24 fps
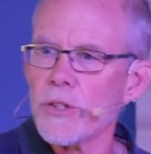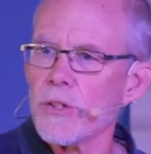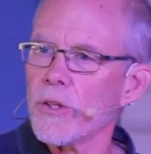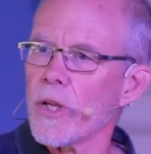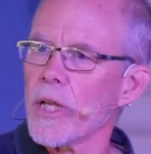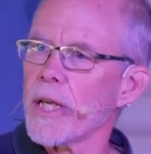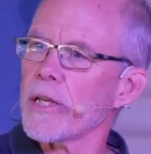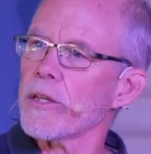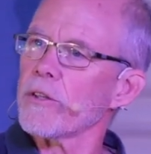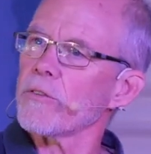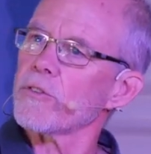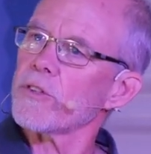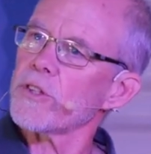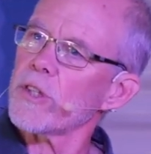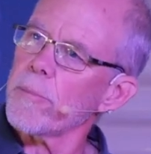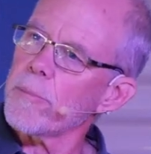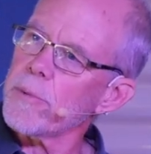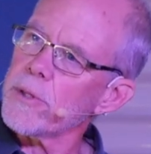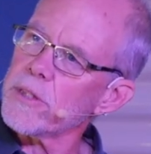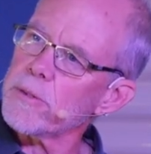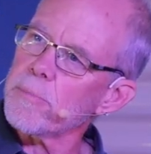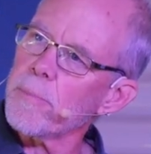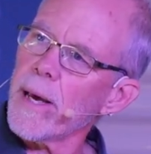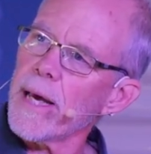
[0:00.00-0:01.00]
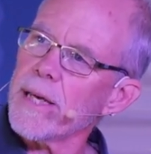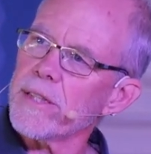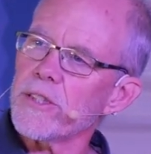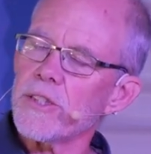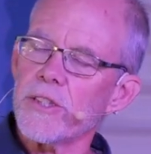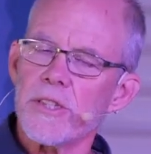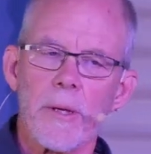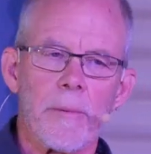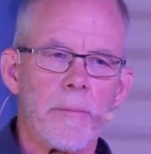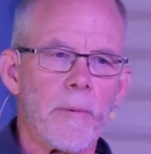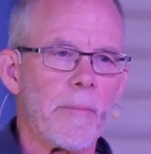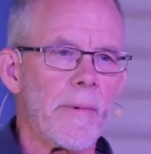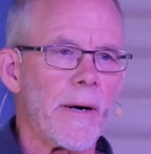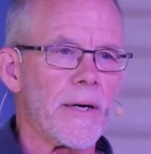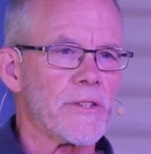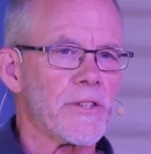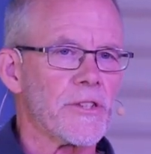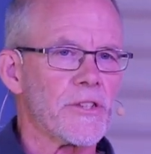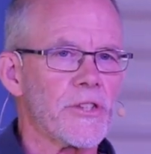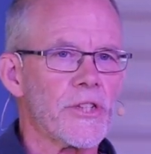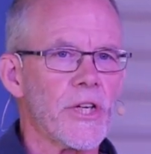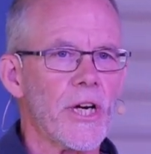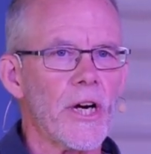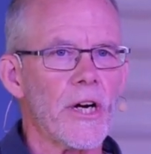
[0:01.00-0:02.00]
and some of these passages I'm about
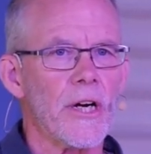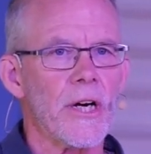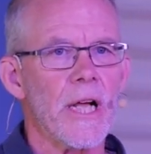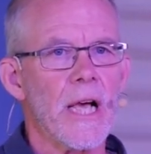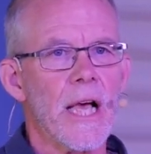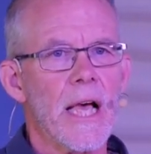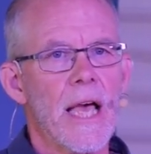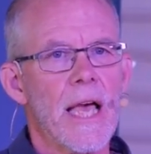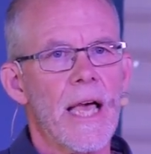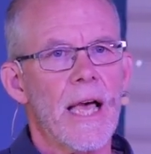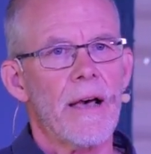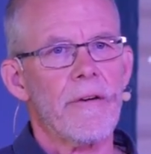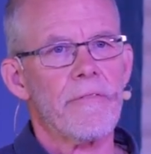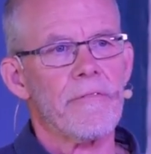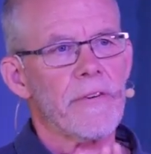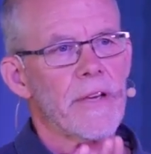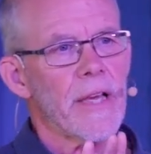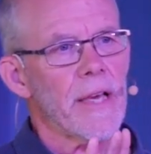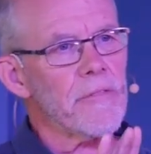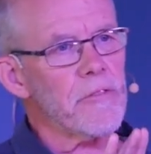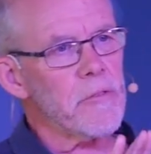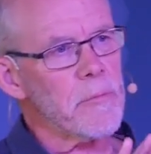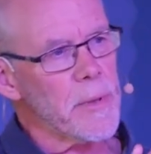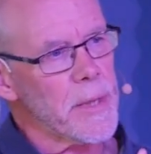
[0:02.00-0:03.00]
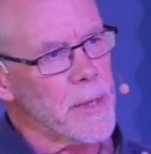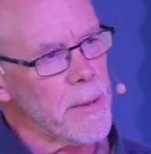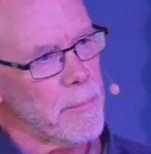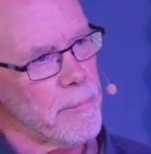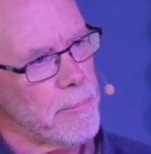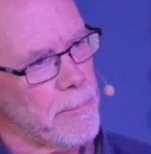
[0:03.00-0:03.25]
to share have given me a